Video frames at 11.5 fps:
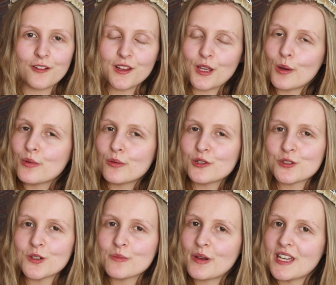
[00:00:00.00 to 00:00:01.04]
really hope you
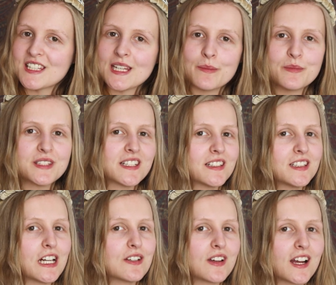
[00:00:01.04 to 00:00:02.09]
enjoyed my attempts at a
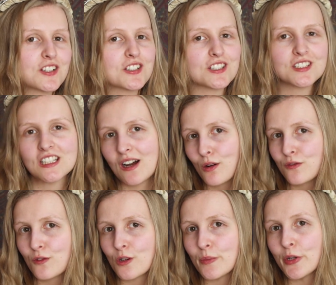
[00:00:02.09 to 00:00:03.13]
live action tiara
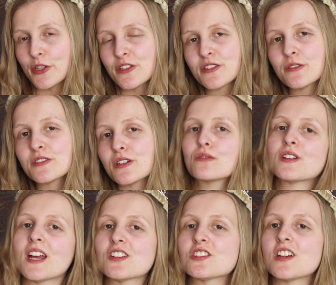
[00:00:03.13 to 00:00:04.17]
for Rapunzel. Don't
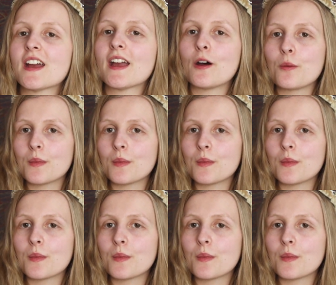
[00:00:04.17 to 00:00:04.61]
forget to check out